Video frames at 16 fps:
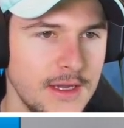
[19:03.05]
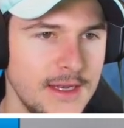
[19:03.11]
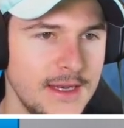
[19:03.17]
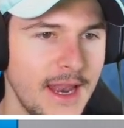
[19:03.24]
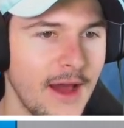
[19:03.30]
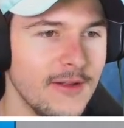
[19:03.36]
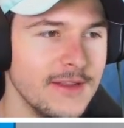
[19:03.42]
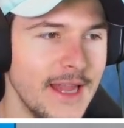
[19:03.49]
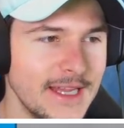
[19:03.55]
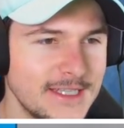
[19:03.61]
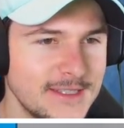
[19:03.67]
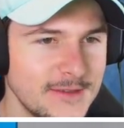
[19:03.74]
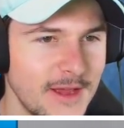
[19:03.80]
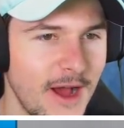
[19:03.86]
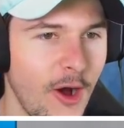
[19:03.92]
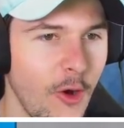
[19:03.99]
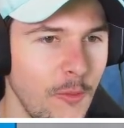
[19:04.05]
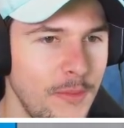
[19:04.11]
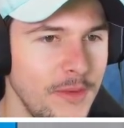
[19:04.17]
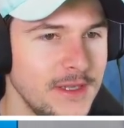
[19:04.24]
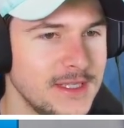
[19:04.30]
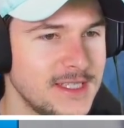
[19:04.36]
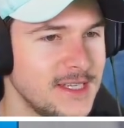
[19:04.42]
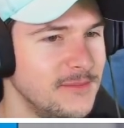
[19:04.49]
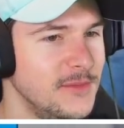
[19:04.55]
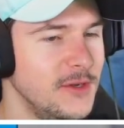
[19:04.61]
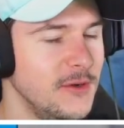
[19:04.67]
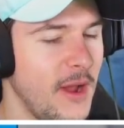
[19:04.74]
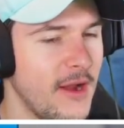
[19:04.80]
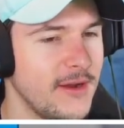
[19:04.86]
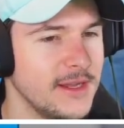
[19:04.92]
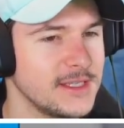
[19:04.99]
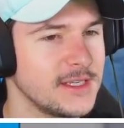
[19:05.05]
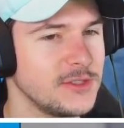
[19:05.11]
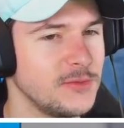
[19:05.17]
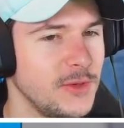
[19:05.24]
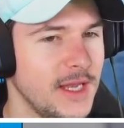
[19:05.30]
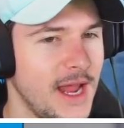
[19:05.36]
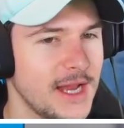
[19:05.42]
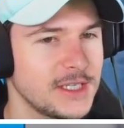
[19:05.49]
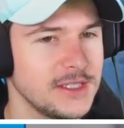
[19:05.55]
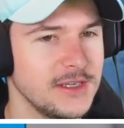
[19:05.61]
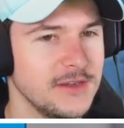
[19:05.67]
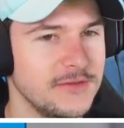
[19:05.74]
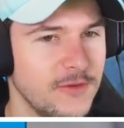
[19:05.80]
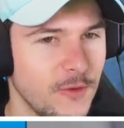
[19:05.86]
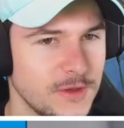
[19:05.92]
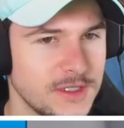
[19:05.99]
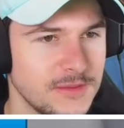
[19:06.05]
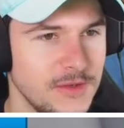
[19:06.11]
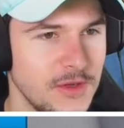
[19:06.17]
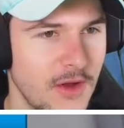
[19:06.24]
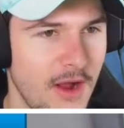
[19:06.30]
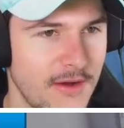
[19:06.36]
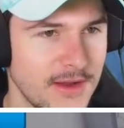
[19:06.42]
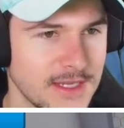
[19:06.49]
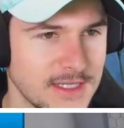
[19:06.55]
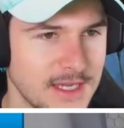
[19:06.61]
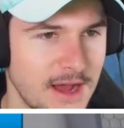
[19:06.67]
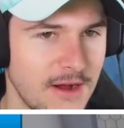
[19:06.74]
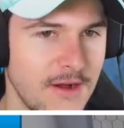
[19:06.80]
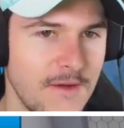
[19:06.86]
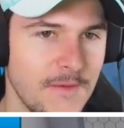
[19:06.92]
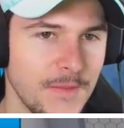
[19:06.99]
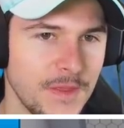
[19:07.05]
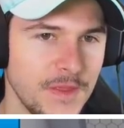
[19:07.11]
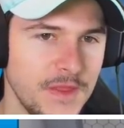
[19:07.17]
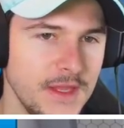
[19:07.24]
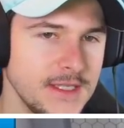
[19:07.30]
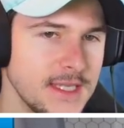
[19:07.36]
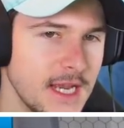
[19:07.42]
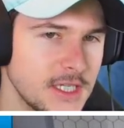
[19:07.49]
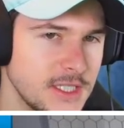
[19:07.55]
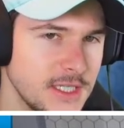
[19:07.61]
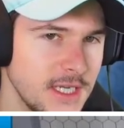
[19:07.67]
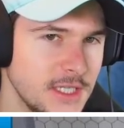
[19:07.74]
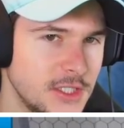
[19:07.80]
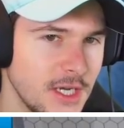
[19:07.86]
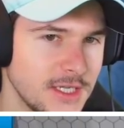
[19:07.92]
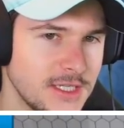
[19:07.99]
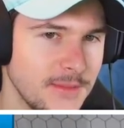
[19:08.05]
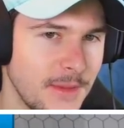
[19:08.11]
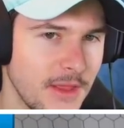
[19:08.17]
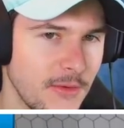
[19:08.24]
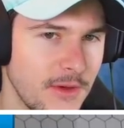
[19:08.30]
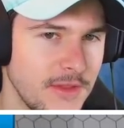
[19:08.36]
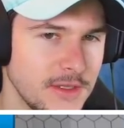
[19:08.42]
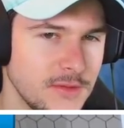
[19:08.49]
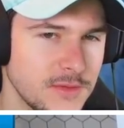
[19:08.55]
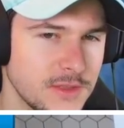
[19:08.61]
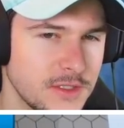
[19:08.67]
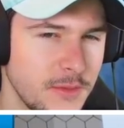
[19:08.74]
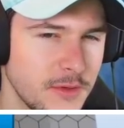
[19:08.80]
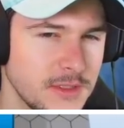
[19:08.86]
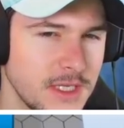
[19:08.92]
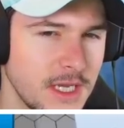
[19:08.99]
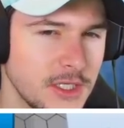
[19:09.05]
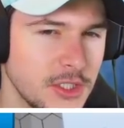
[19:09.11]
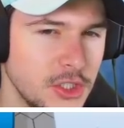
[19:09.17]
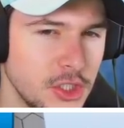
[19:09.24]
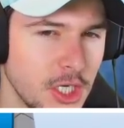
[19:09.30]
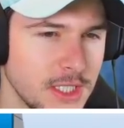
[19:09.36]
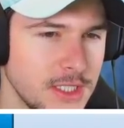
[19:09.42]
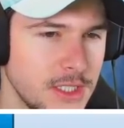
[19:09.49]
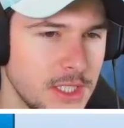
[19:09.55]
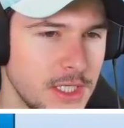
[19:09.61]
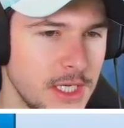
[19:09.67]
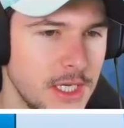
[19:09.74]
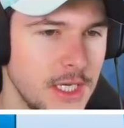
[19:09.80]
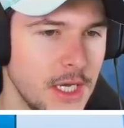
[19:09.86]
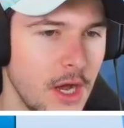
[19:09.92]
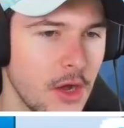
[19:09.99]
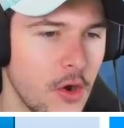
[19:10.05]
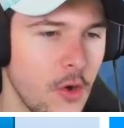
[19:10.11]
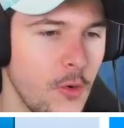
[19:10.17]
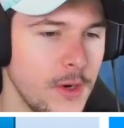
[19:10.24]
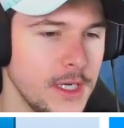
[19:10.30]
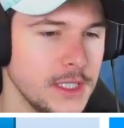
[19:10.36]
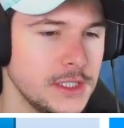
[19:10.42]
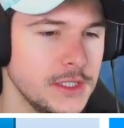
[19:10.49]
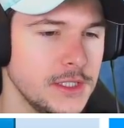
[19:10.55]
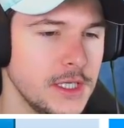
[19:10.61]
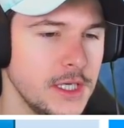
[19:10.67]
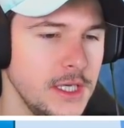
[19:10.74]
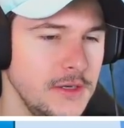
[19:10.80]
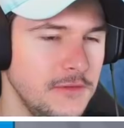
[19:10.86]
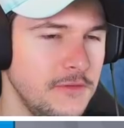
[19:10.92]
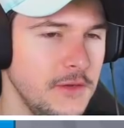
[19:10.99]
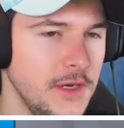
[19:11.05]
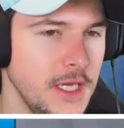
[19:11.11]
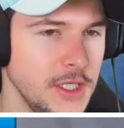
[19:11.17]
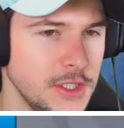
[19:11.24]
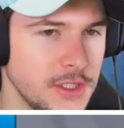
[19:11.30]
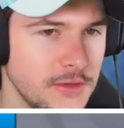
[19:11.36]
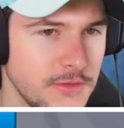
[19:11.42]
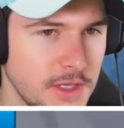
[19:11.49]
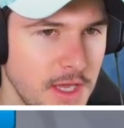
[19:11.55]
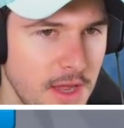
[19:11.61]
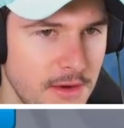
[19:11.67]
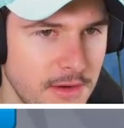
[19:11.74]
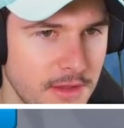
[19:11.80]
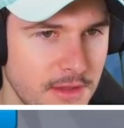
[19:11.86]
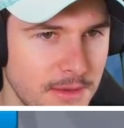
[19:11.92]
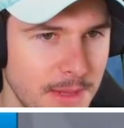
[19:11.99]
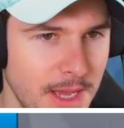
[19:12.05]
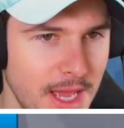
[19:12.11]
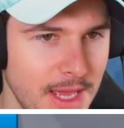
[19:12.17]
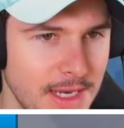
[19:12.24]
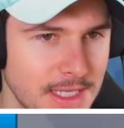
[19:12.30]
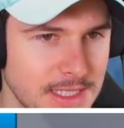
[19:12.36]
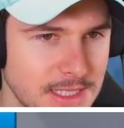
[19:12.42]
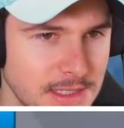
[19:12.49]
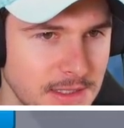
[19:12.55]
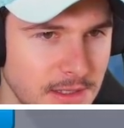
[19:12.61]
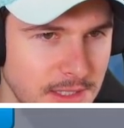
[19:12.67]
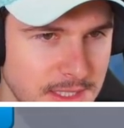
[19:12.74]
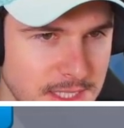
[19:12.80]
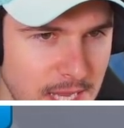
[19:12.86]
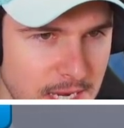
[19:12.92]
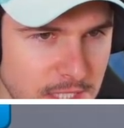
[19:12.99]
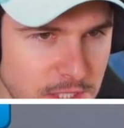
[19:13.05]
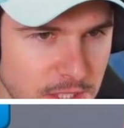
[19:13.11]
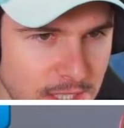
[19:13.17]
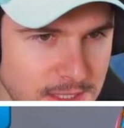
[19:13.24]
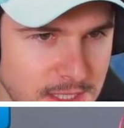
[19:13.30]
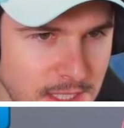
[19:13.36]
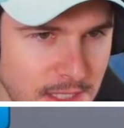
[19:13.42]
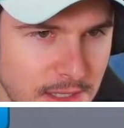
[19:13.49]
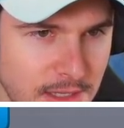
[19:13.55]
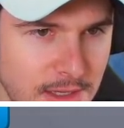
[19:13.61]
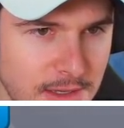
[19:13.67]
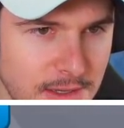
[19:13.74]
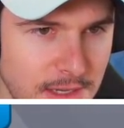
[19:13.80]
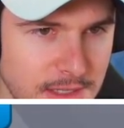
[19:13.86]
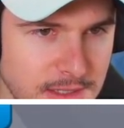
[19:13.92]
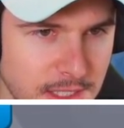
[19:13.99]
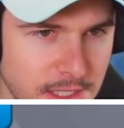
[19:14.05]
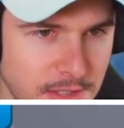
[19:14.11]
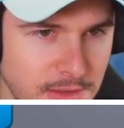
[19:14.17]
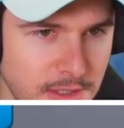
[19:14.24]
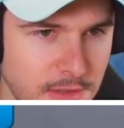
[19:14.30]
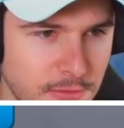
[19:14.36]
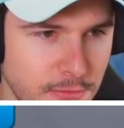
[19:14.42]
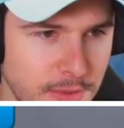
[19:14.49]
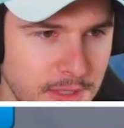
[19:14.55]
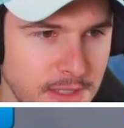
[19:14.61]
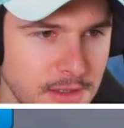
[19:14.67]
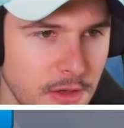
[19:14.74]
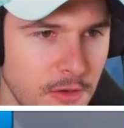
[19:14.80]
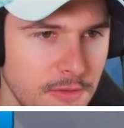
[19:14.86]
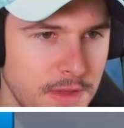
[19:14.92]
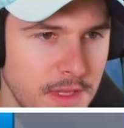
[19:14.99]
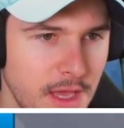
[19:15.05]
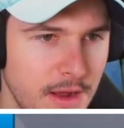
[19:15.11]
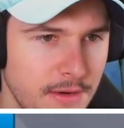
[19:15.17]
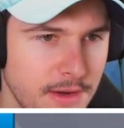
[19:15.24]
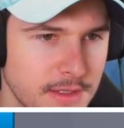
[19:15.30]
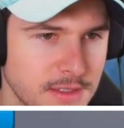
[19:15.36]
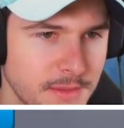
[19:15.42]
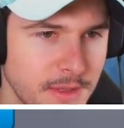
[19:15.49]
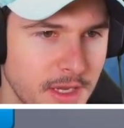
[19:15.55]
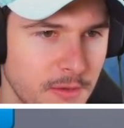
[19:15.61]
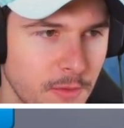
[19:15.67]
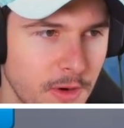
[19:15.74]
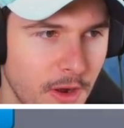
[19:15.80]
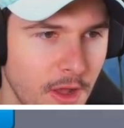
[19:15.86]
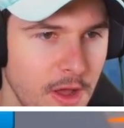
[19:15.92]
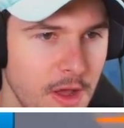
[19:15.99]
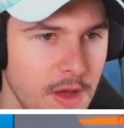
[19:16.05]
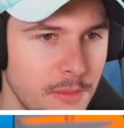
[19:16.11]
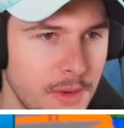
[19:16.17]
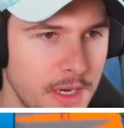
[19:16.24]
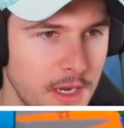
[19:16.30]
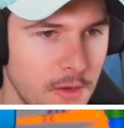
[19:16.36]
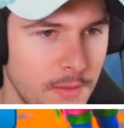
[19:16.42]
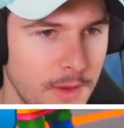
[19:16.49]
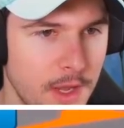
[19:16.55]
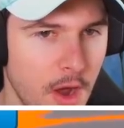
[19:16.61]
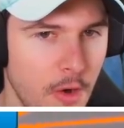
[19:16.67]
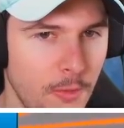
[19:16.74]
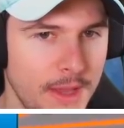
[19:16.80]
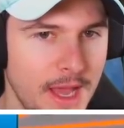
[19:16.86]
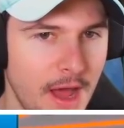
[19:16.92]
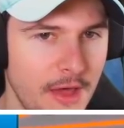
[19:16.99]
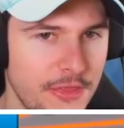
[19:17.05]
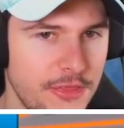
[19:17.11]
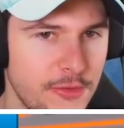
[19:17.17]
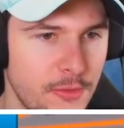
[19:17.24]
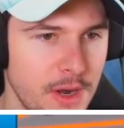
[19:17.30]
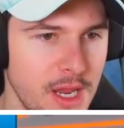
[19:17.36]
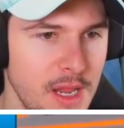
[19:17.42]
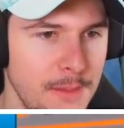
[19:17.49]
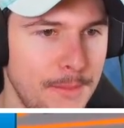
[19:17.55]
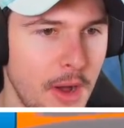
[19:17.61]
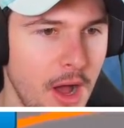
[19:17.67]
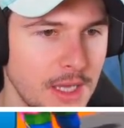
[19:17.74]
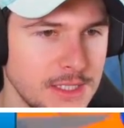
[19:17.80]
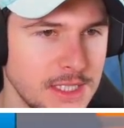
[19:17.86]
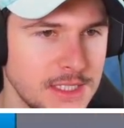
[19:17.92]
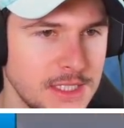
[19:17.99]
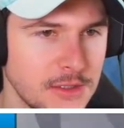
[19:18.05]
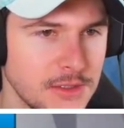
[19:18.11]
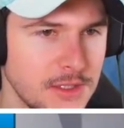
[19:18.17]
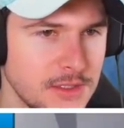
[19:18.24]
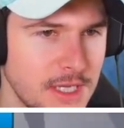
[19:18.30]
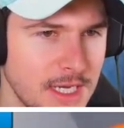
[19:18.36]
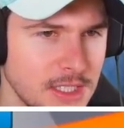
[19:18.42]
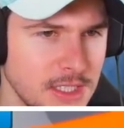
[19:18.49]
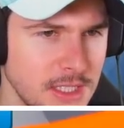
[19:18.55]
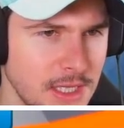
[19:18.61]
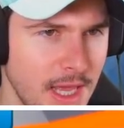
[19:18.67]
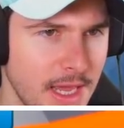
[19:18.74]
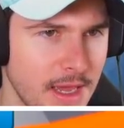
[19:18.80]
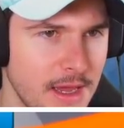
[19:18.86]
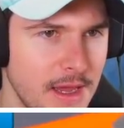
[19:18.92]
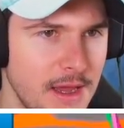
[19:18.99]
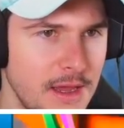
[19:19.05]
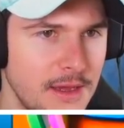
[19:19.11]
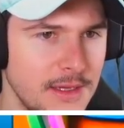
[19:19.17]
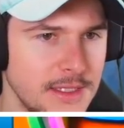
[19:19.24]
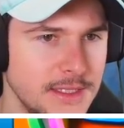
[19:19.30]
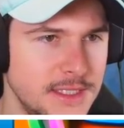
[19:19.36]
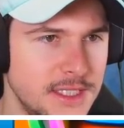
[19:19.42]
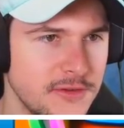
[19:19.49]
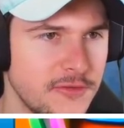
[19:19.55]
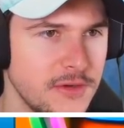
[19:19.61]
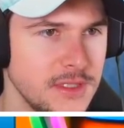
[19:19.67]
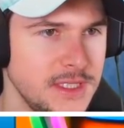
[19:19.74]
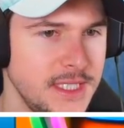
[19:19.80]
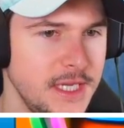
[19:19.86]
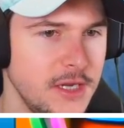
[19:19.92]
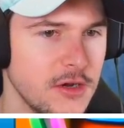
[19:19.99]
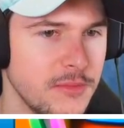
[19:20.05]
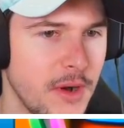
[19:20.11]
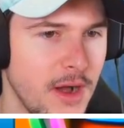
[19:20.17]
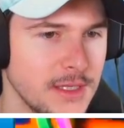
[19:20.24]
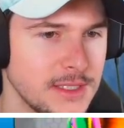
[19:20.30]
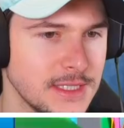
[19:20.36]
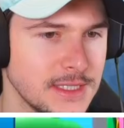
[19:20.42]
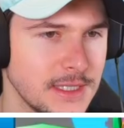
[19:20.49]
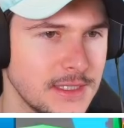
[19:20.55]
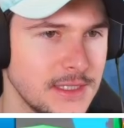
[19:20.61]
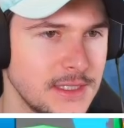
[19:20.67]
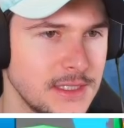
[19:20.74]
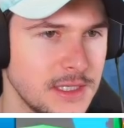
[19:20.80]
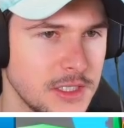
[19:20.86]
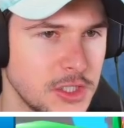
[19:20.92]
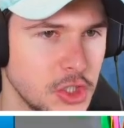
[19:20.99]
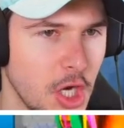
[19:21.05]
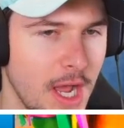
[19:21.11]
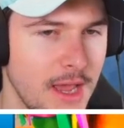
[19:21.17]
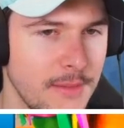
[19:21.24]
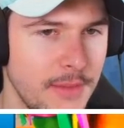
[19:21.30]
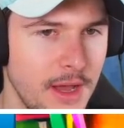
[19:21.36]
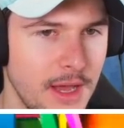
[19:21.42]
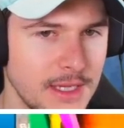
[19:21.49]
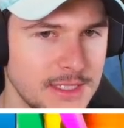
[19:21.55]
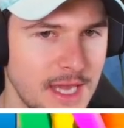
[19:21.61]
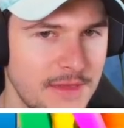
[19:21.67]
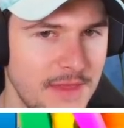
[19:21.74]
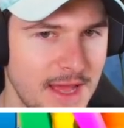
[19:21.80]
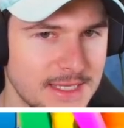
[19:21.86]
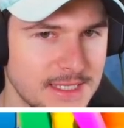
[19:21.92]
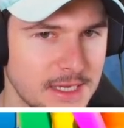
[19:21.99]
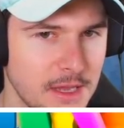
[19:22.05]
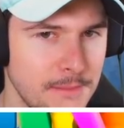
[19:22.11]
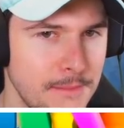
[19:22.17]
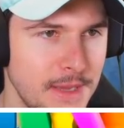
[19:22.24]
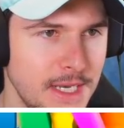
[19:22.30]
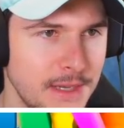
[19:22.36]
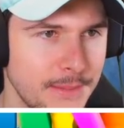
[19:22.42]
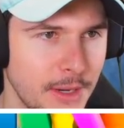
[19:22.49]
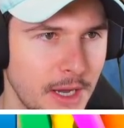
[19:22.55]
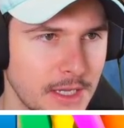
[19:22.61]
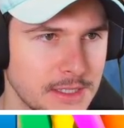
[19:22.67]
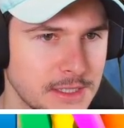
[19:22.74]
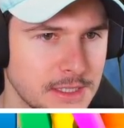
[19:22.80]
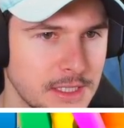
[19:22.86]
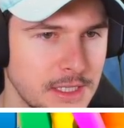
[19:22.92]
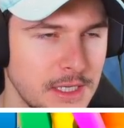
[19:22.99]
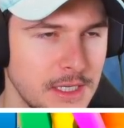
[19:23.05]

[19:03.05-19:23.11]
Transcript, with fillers: Now let's open some new areas because we can actually afford some new areas now. This actually adjusted, by the way. This was supposed to adjust according to the inflation of the area that I'm at. And it's, look, it's not adjusting. It's like you need to reload the area to make it work. But here we go. We got three bosses here. There's actually like different tier bosses. Like this is a giant boss and that's like a mini boss.